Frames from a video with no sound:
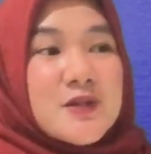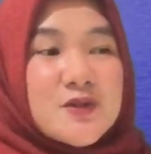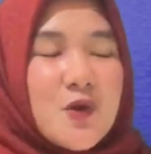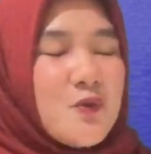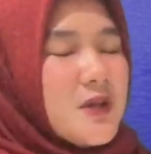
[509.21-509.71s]

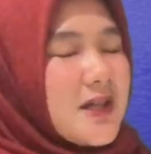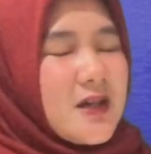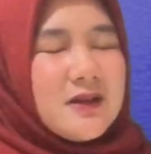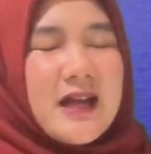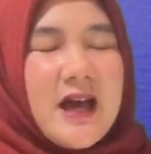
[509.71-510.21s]
So we
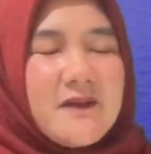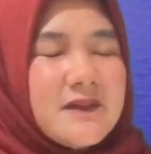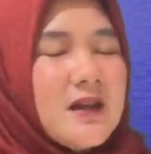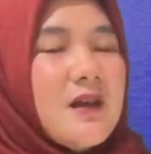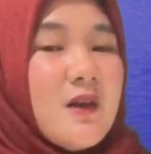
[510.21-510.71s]
cannot
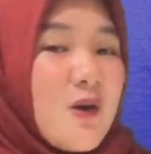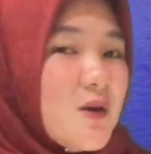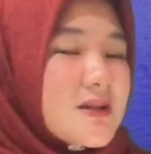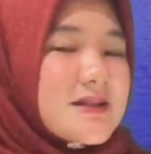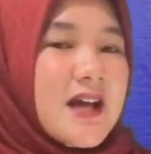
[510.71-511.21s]
have the
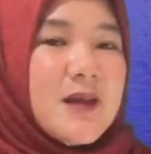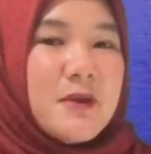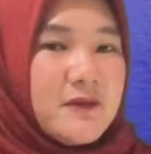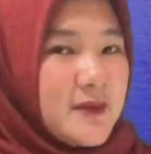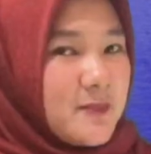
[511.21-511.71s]
long
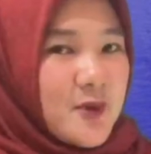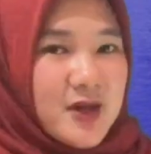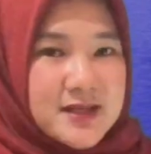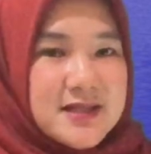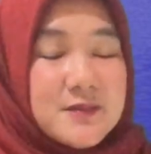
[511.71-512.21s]
time of the
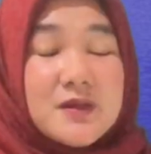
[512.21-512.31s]
policy.